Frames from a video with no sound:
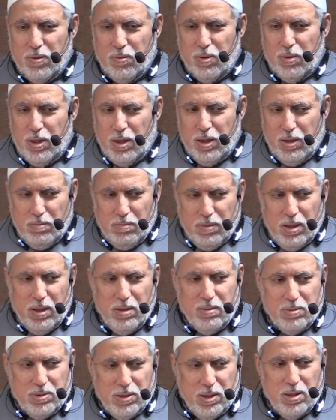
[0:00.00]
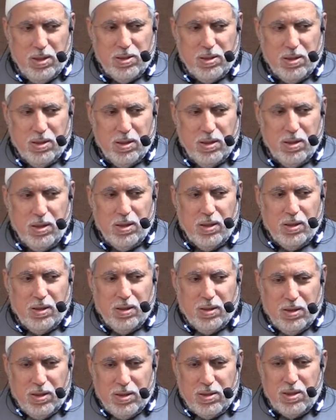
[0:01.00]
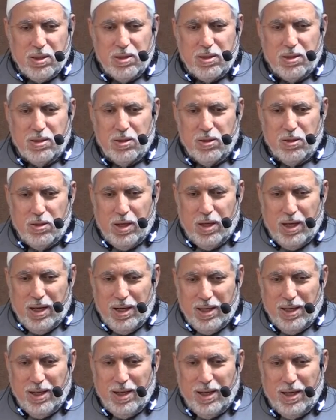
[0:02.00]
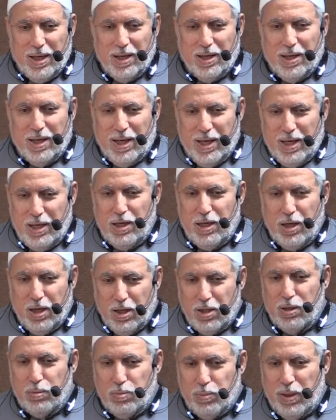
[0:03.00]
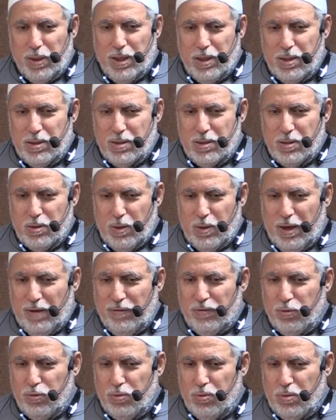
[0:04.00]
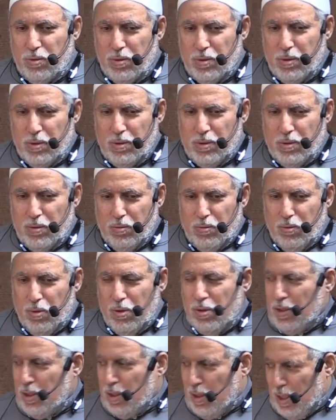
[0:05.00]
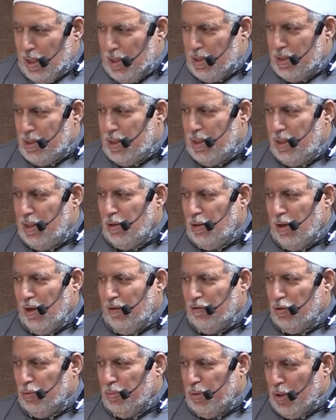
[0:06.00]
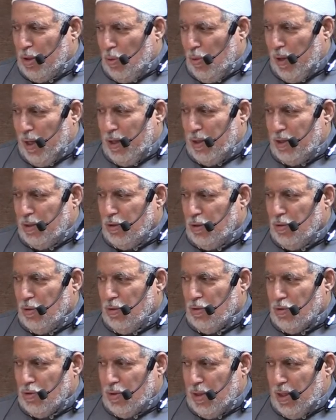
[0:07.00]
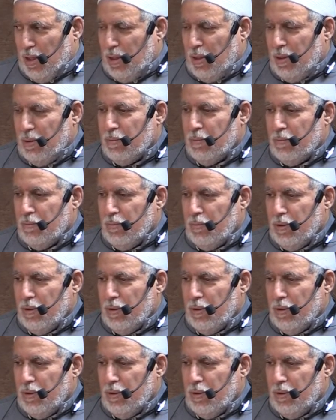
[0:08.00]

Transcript: When her mom tells her, this is unlike any other place, you have to walk nicely, you have to be quiet, you don't run,